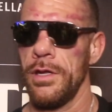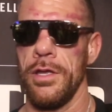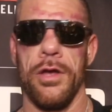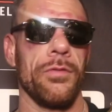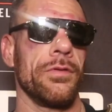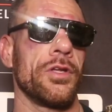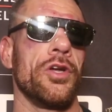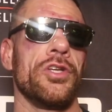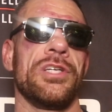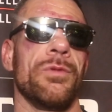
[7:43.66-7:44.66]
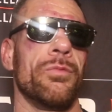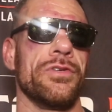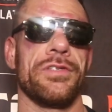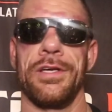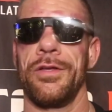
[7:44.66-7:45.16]
you know, and could achieve a
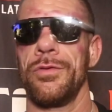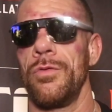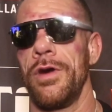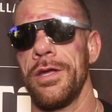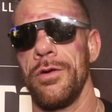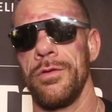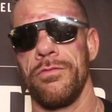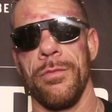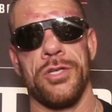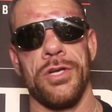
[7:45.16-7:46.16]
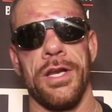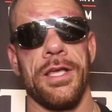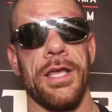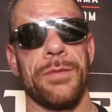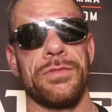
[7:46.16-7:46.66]
Brazil where I go to for my training
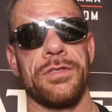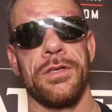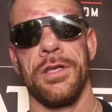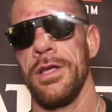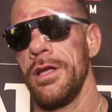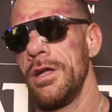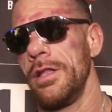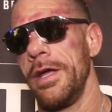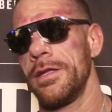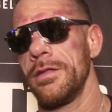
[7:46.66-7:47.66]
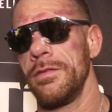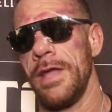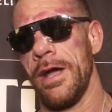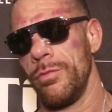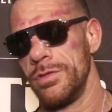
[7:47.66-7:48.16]
camps. Like,
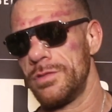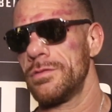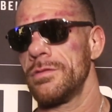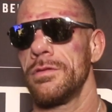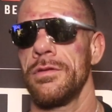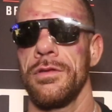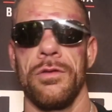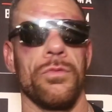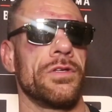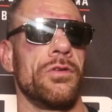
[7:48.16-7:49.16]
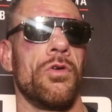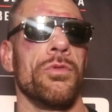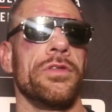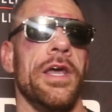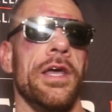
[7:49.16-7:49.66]
that was a
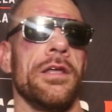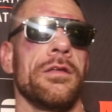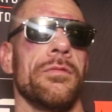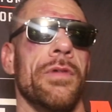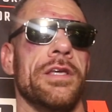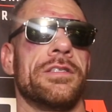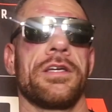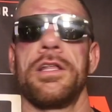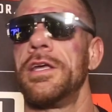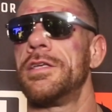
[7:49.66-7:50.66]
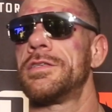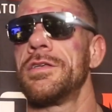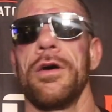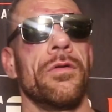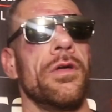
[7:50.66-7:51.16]
normal day, basically.
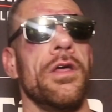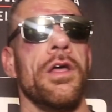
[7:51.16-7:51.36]
So,